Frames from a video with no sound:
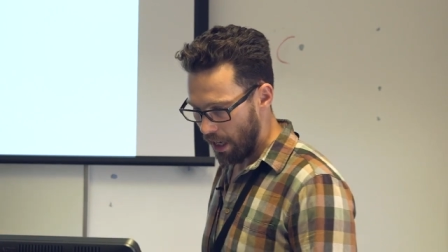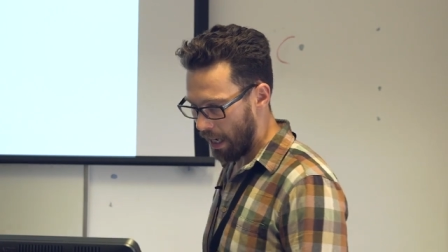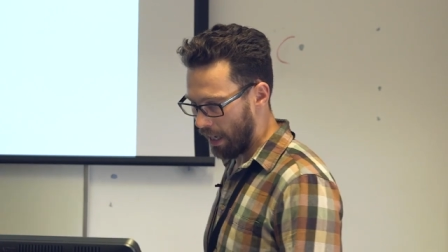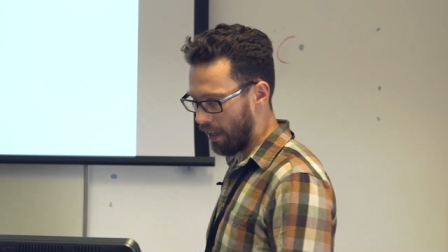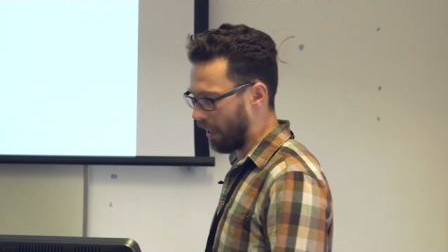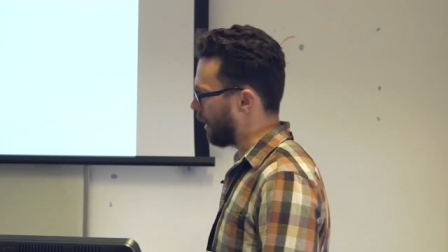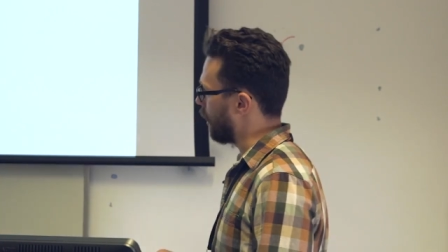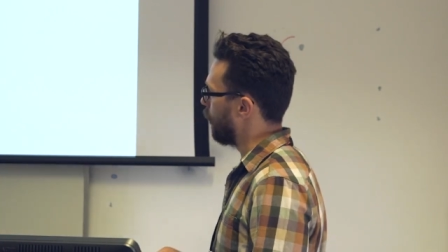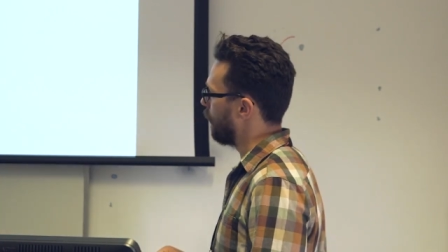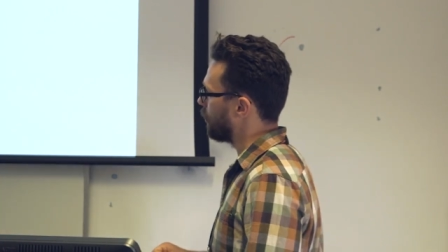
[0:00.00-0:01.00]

Another way of